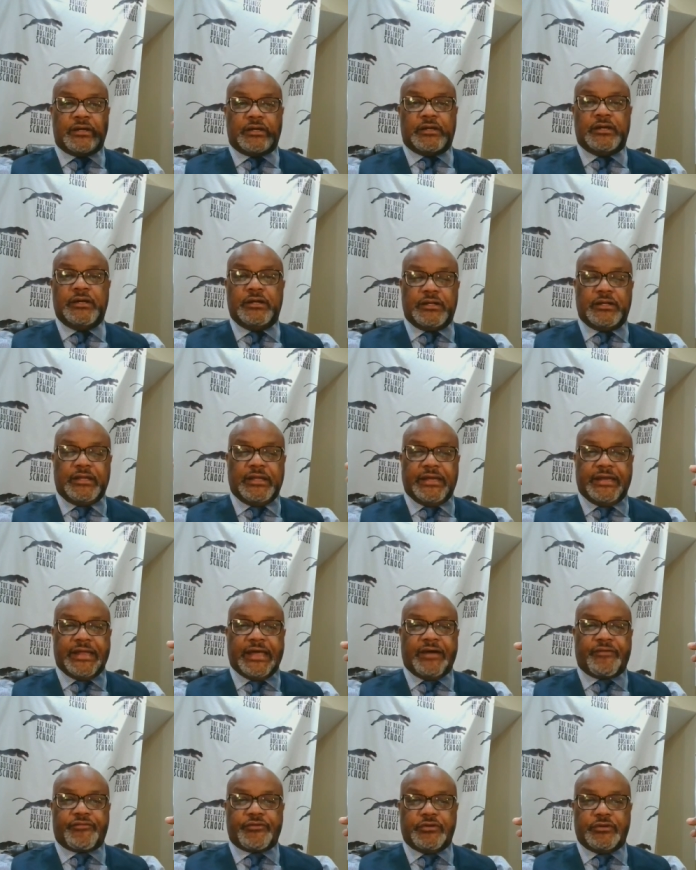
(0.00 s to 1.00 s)
laid
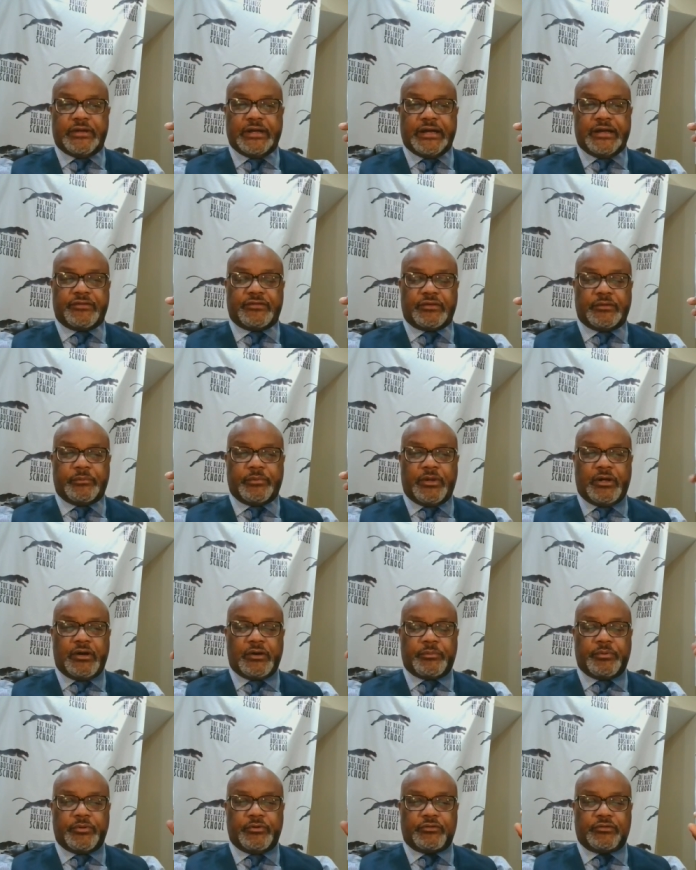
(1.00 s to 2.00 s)
out for you guys in a
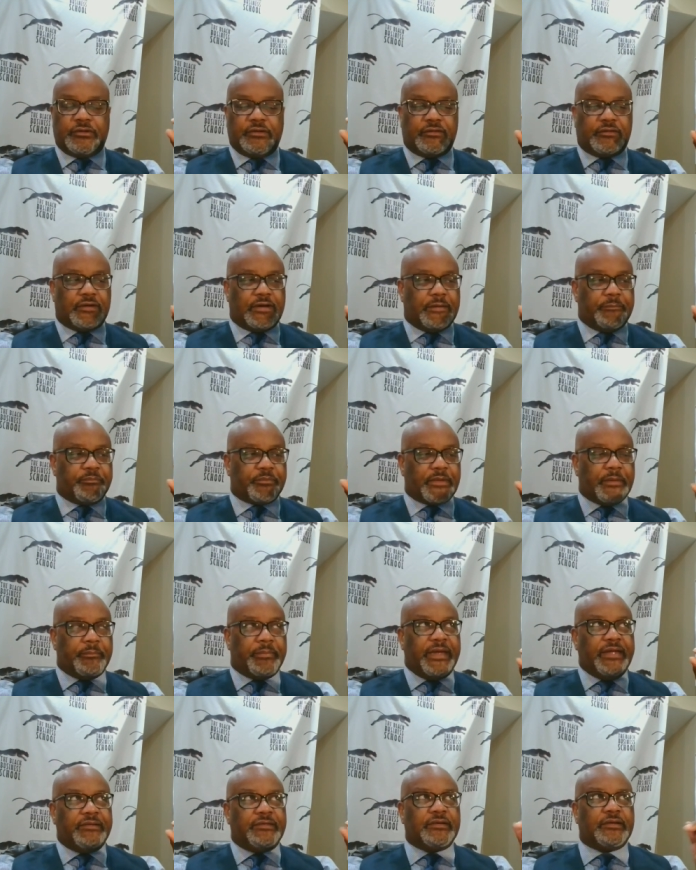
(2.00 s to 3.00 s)
blog post is um,
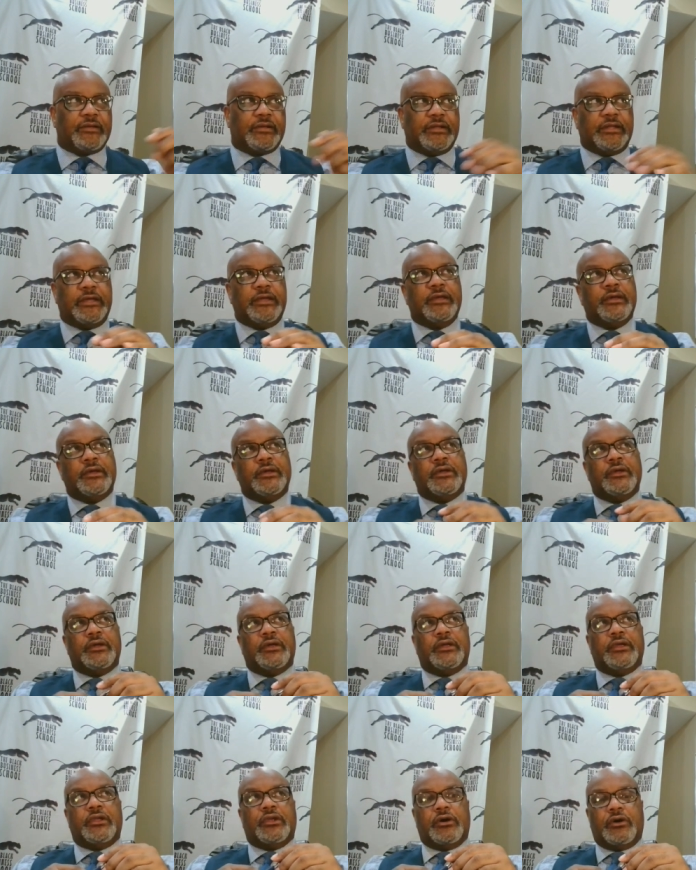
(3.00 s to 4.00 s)
basically,
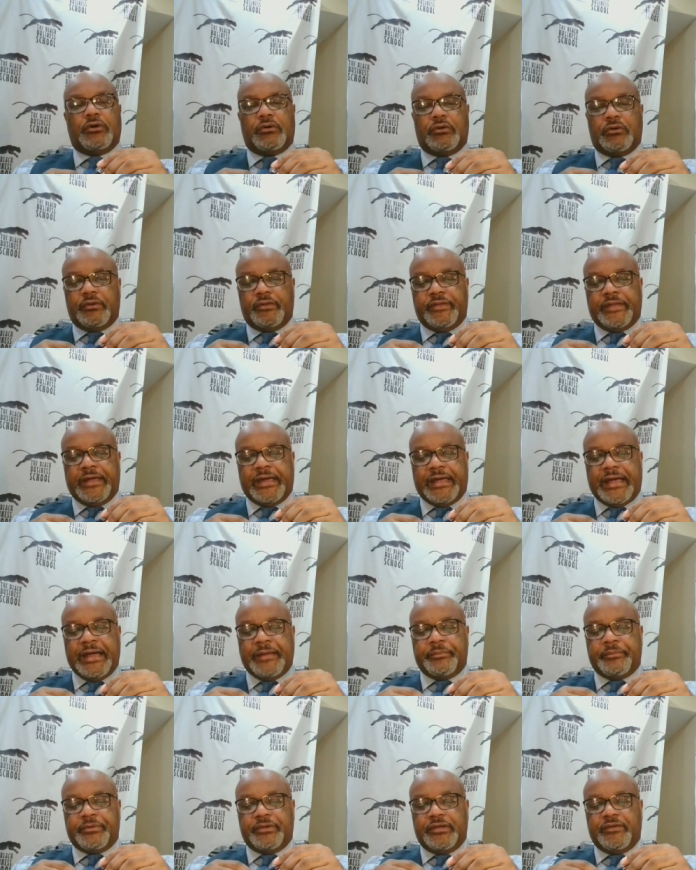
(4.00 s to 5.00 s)
you know, that I
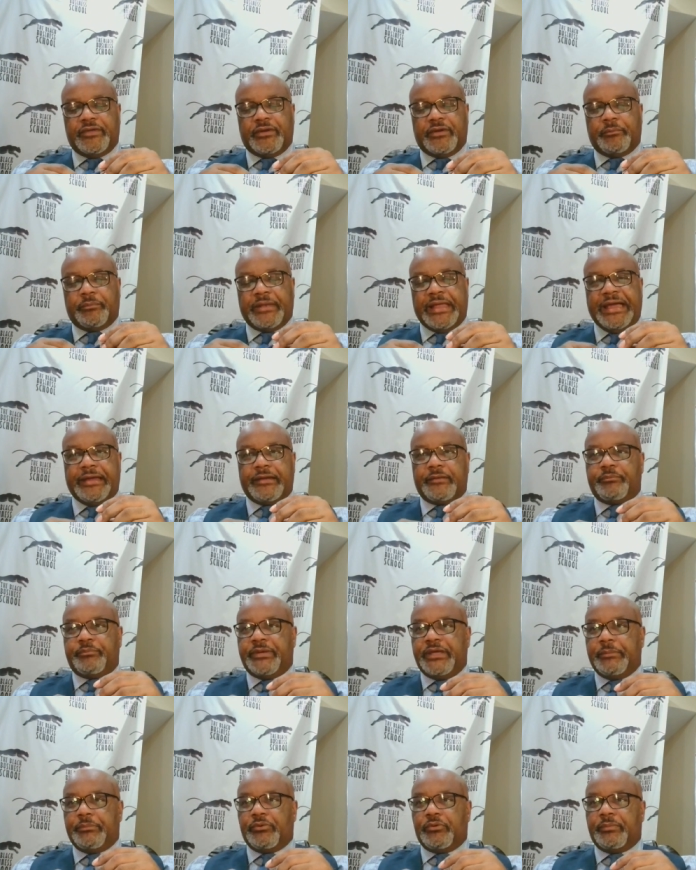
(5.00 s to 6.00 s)
believe that black
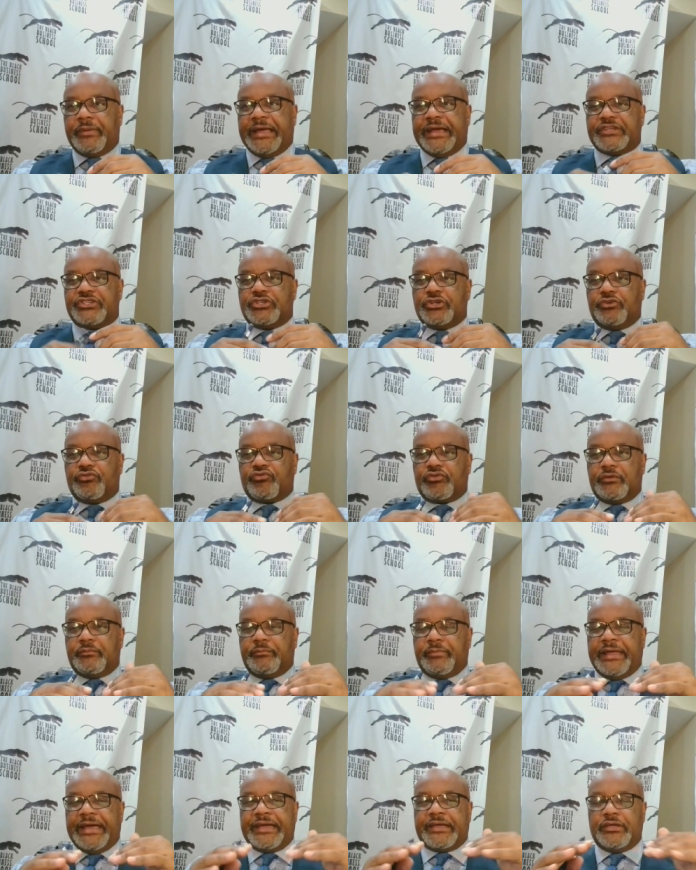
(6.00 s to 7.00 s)
people, black children,
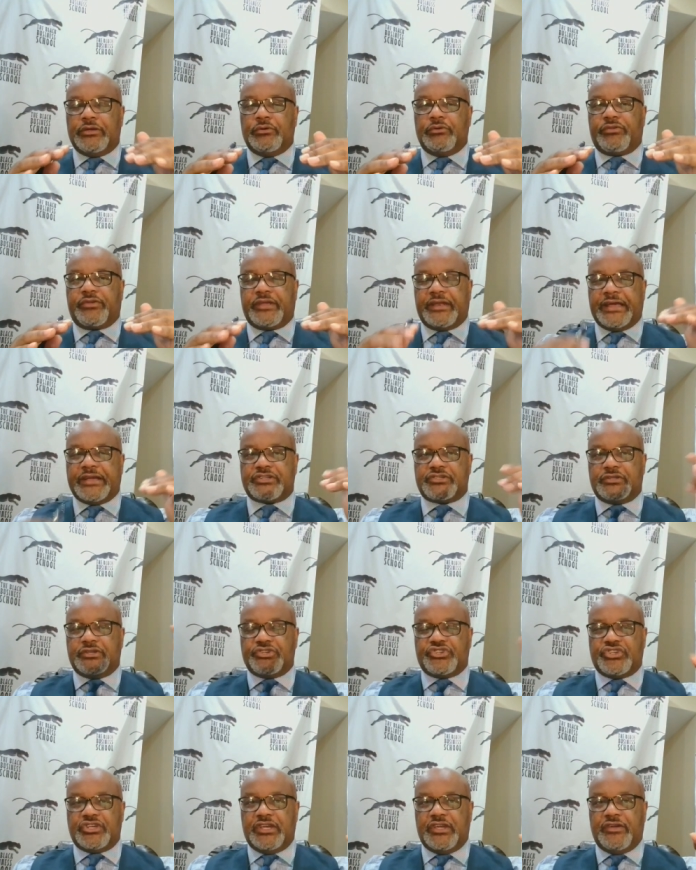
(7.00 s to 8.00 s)
black youth can actually
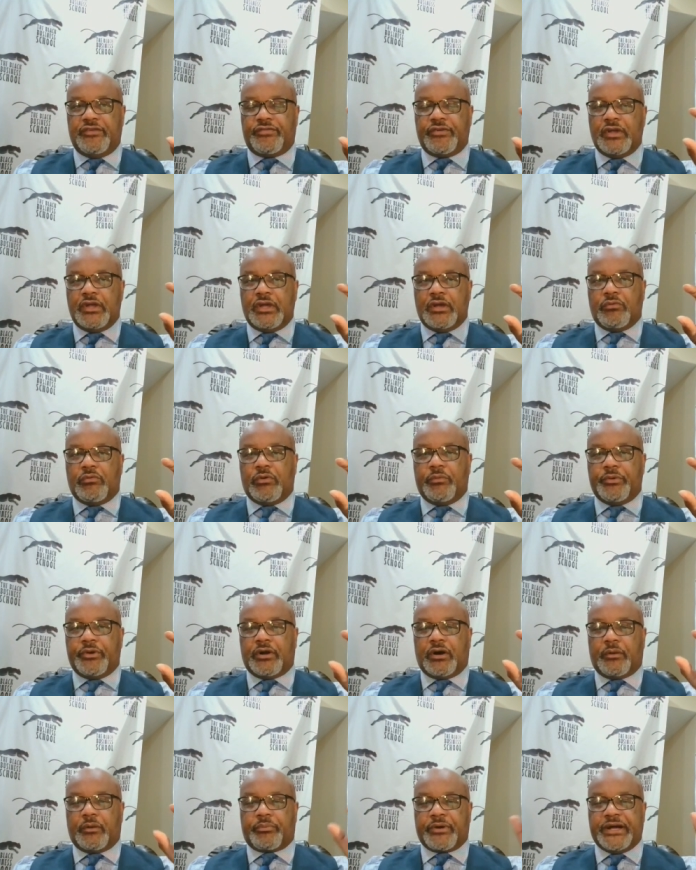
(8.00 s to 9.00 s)
achieve what we
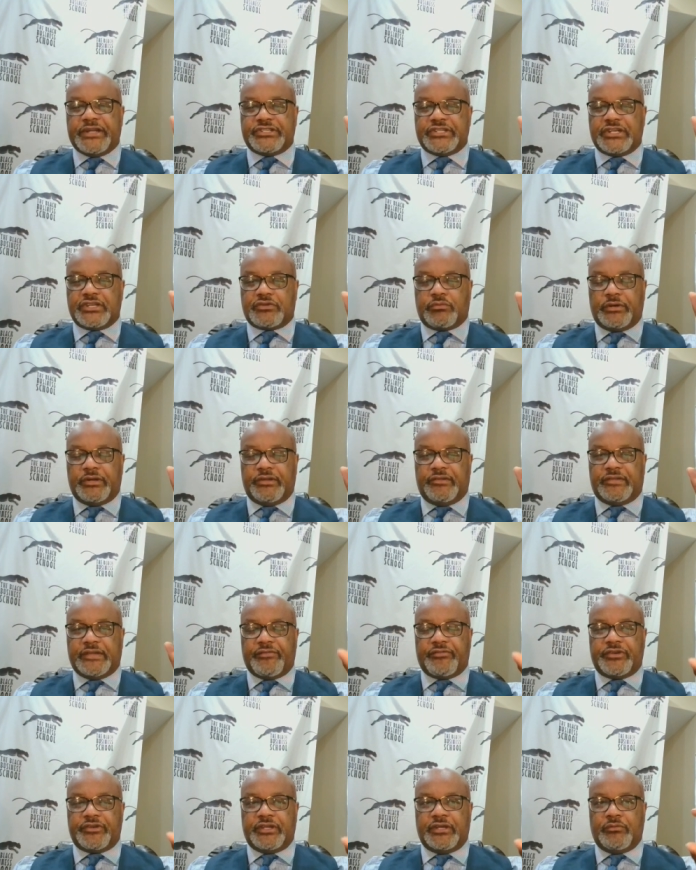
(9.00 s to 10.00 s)
call Project
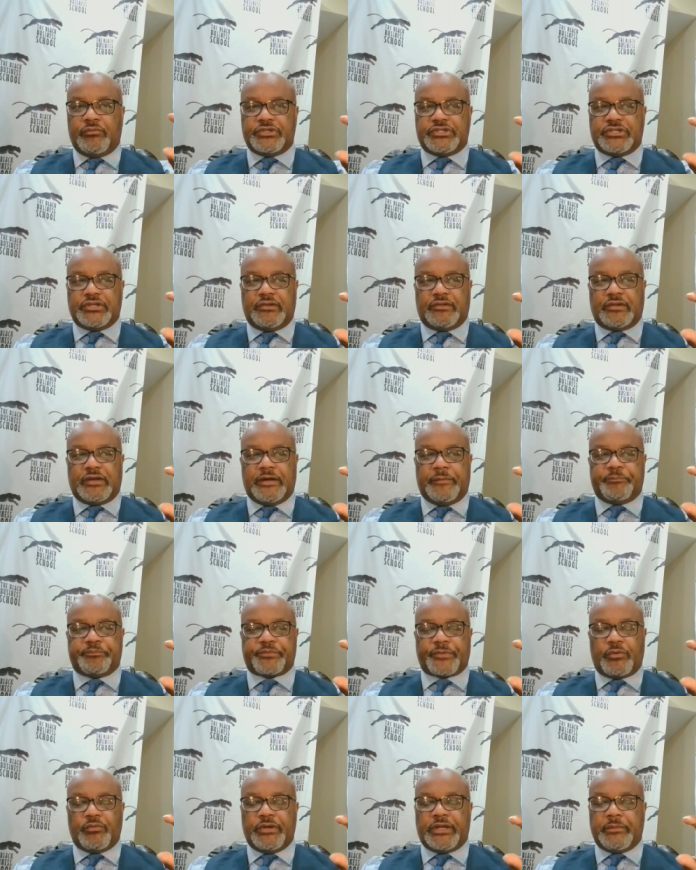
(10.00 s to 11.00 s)
2070, which is um,
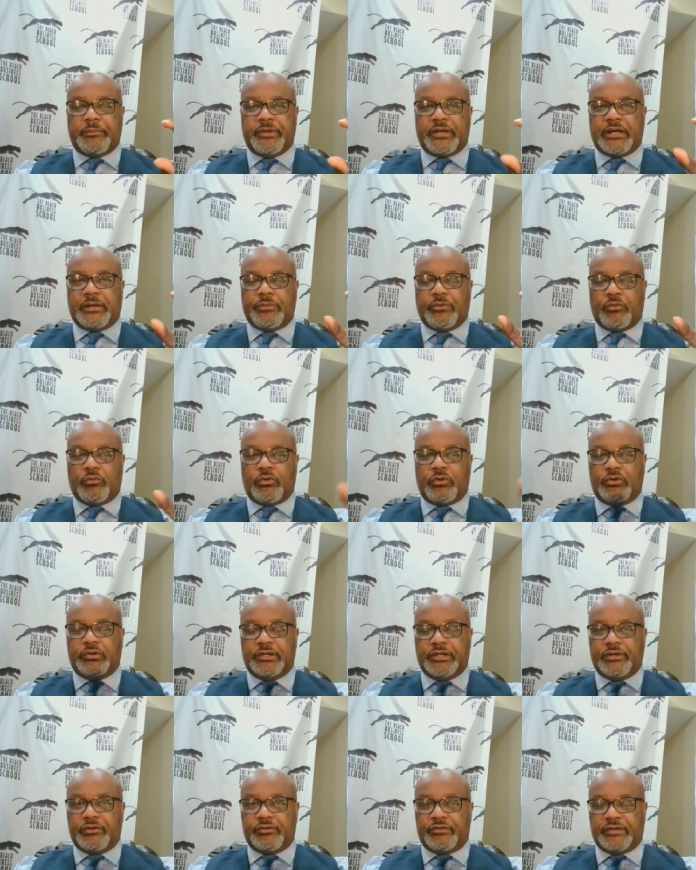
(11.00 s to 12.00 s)
we can become the world
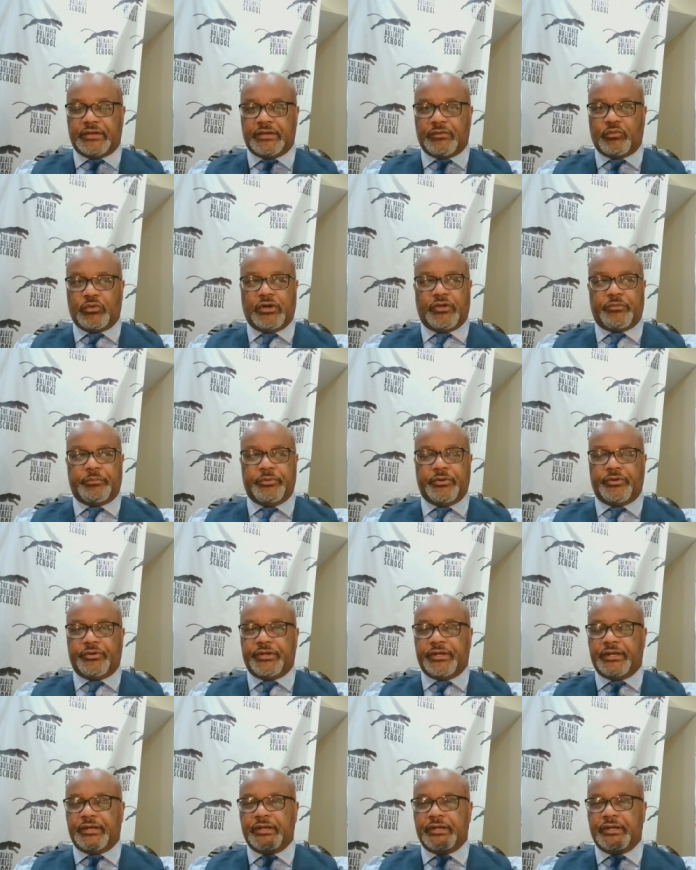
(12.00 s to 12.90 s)
leaders in wealth building